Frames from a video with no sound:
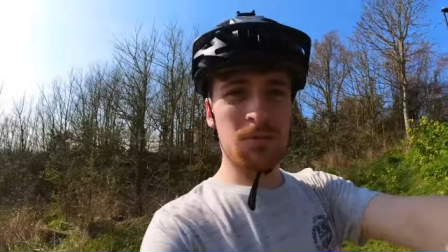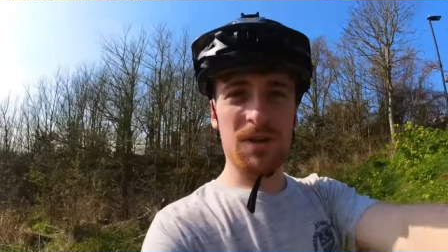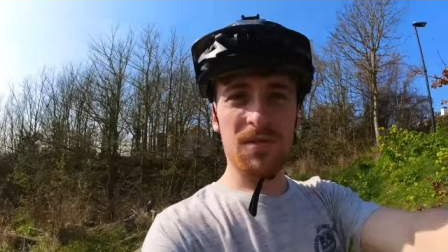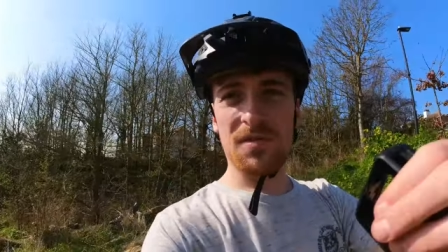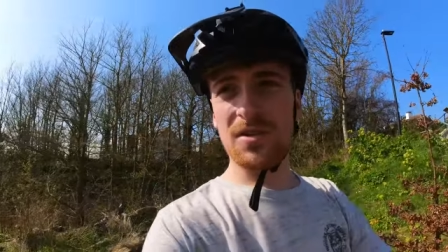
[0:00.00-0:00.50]

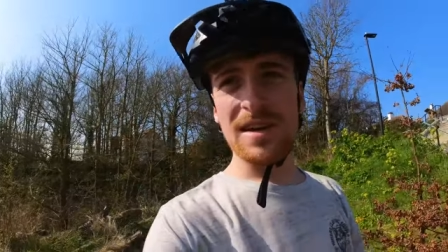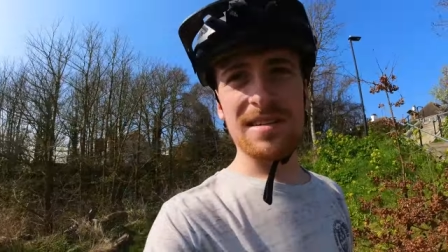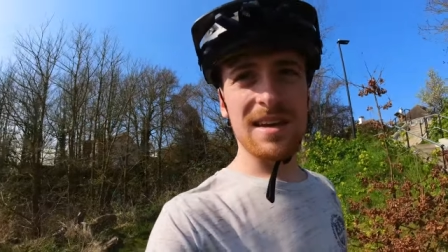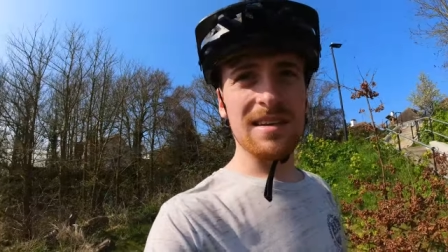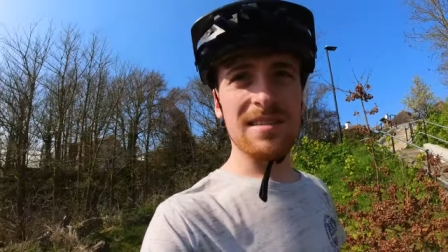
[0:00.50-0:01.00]
with the
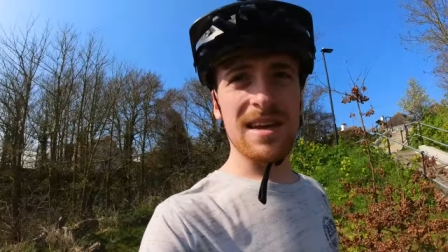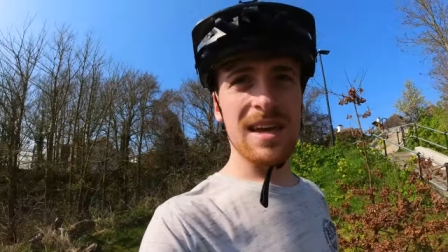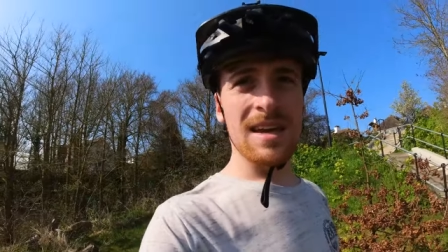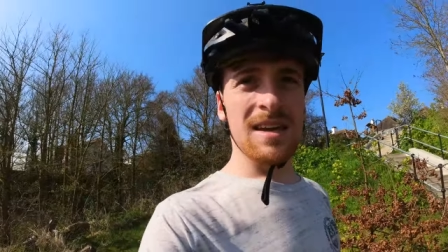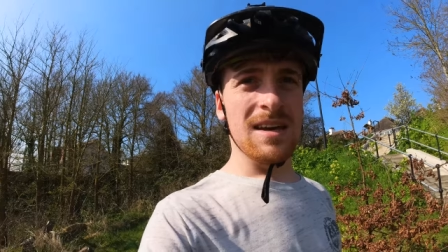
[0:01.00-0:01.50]

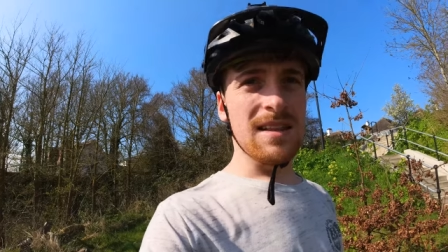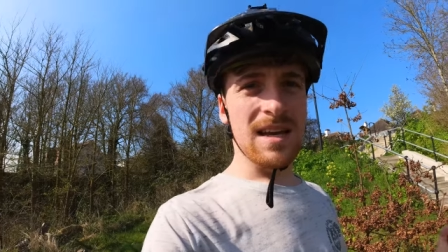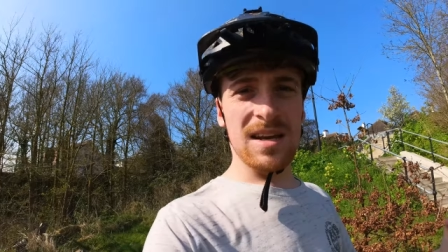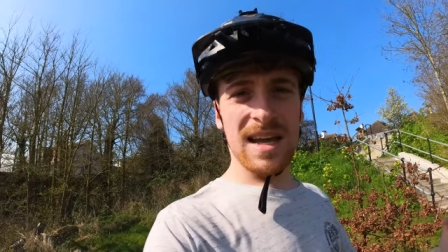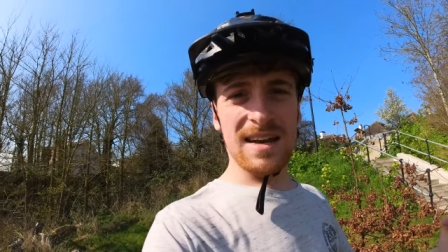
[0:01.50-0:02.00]
360 and
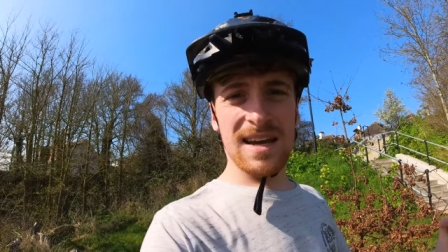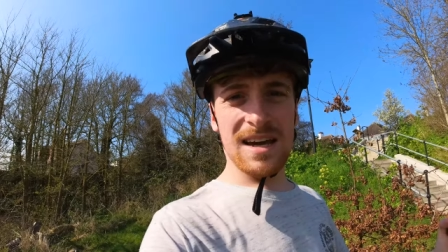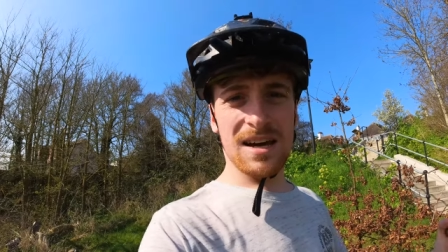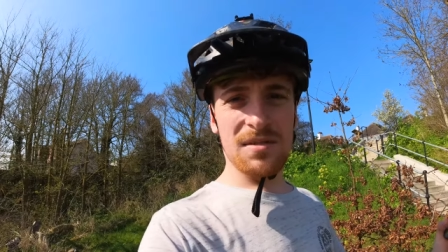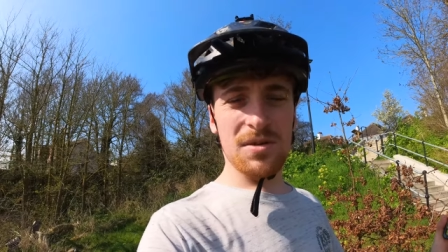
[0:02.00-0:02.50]
then edit it
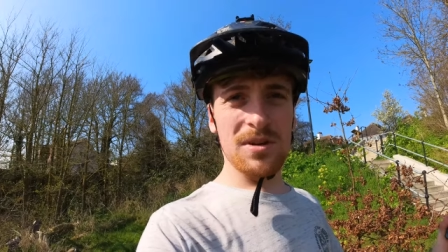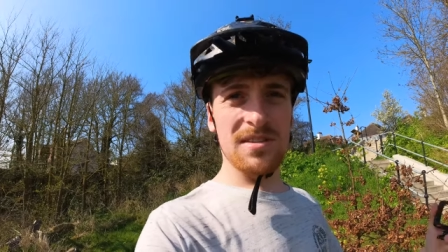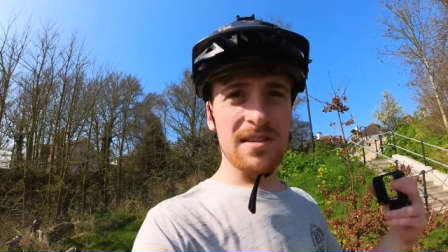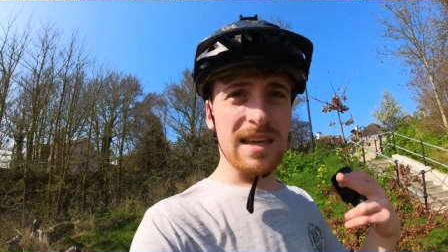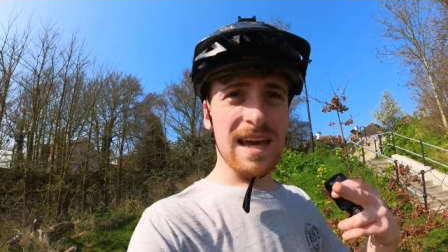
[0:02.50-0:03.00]

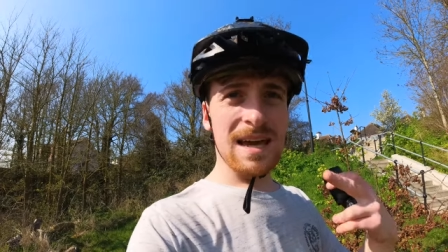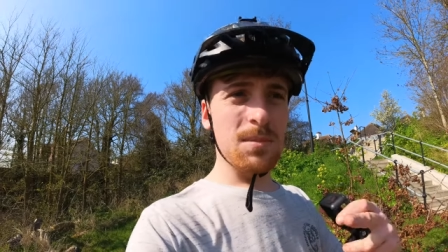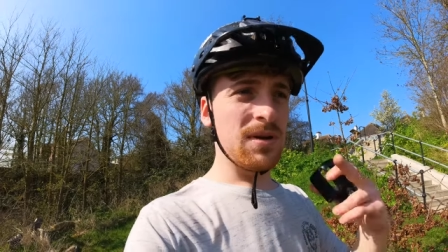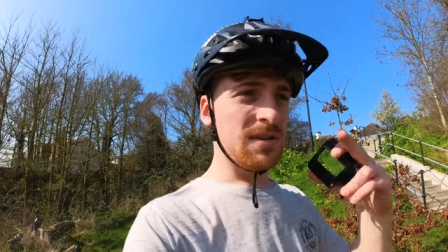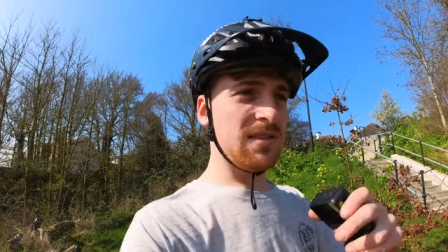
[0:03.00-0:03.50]
afterwards in the
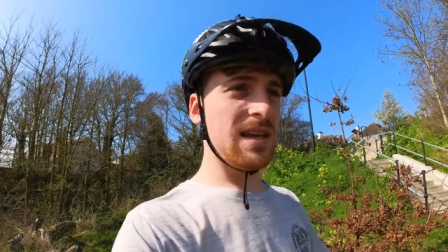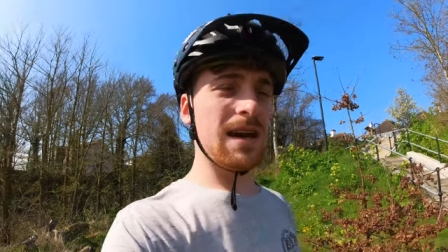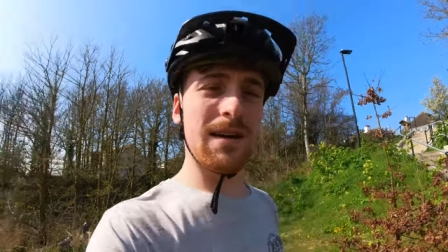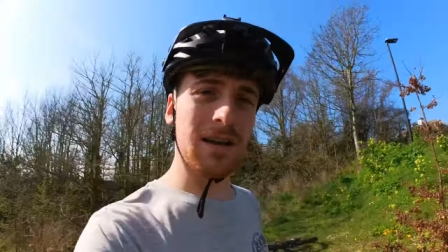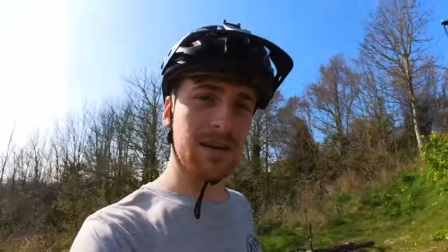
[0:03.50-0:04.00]
app and see
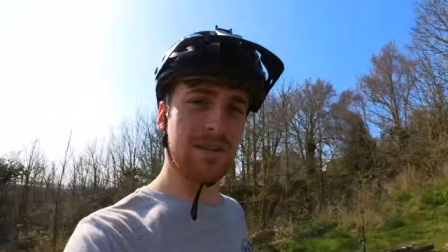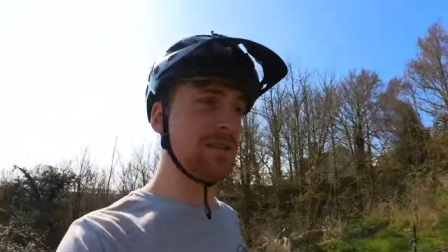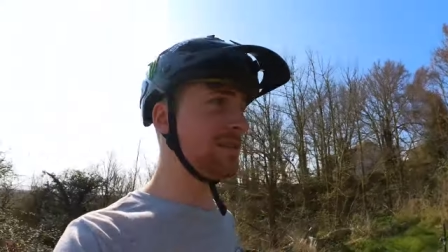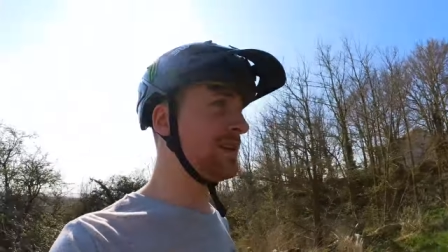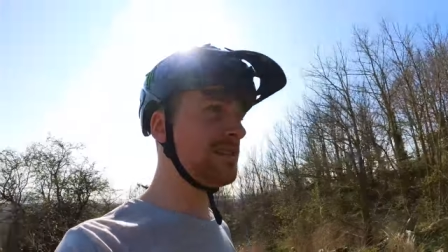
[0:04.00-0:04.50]
how it looks.
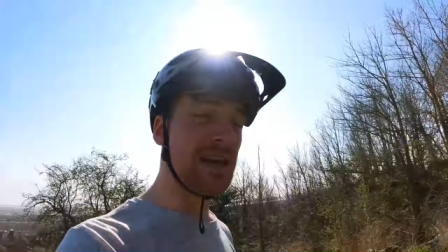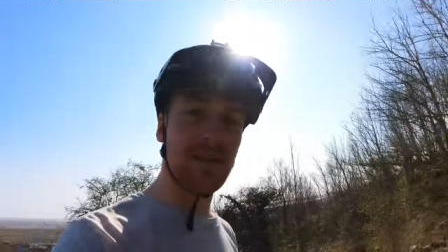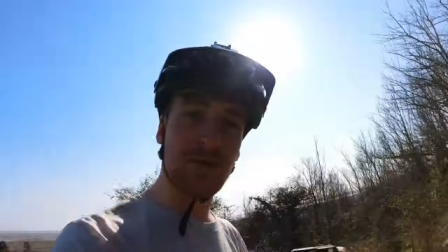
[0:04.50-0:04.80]
So let's get